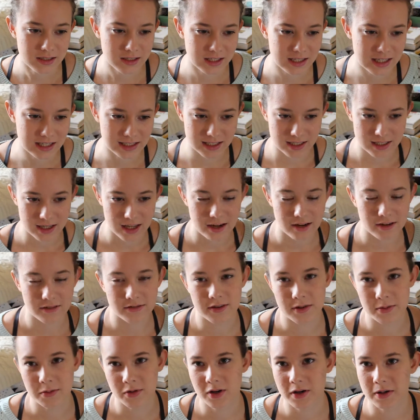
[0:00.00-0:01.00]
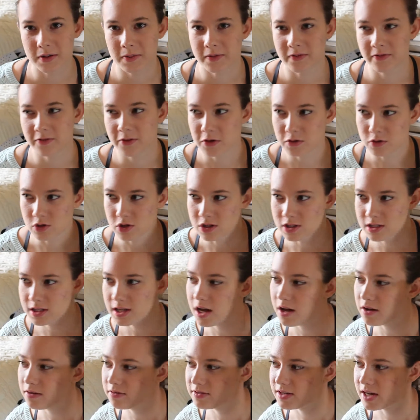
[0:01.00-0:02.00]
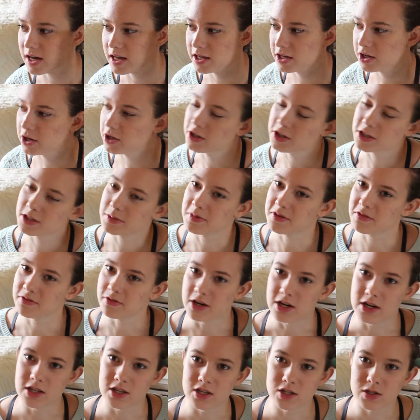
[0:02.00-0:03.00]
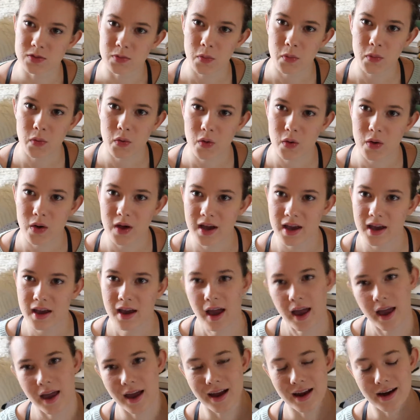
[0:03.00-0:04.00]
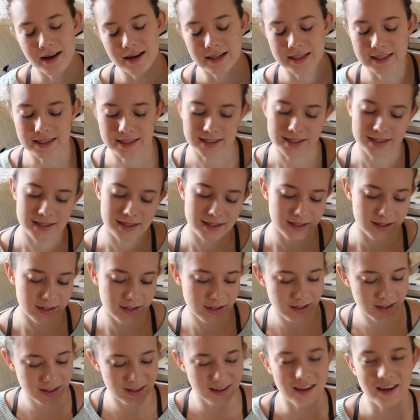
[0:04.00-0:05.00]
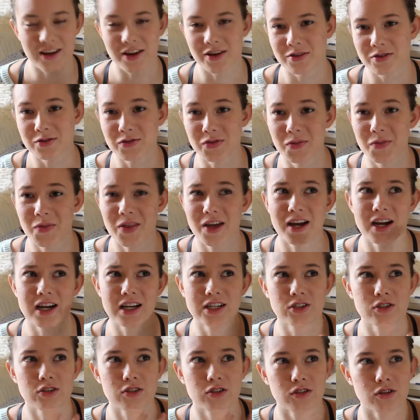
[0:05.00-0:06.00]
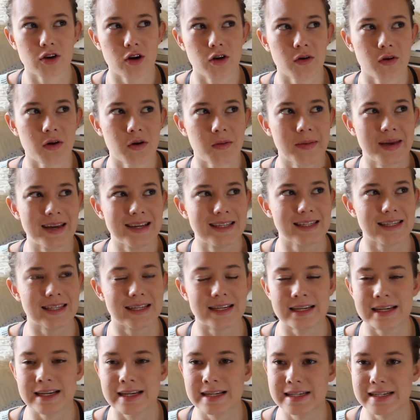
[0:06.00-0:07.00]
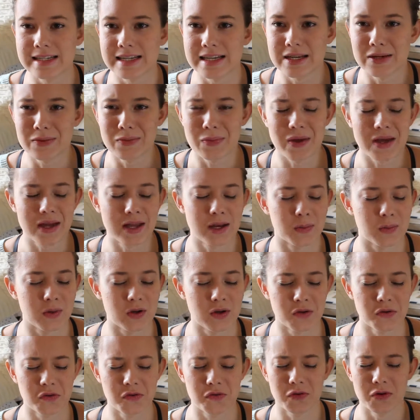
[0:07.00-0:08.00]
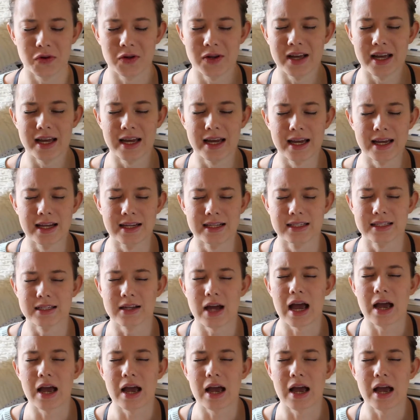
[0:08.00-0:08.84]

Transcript: gets a letter from her future self telling her to befriend this boy, and it goes from there. It's so amazing and deep and beautiful, and